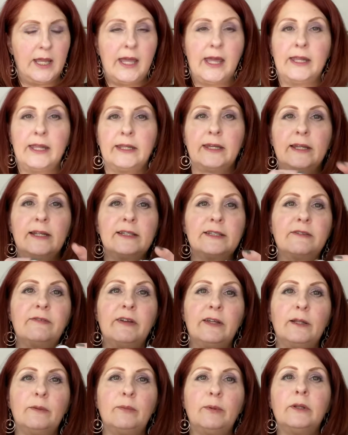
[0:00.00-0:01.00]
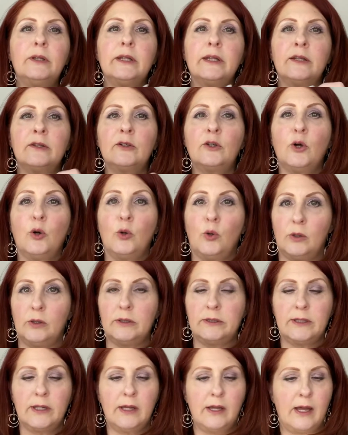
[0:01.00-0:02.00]
And again, it's available in
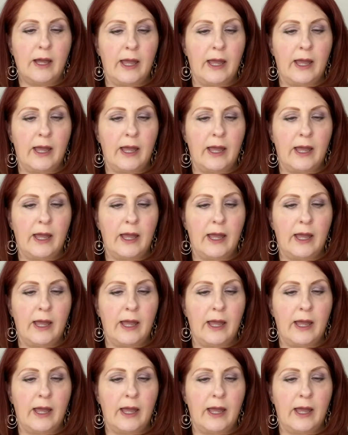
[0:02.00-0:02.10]
gold.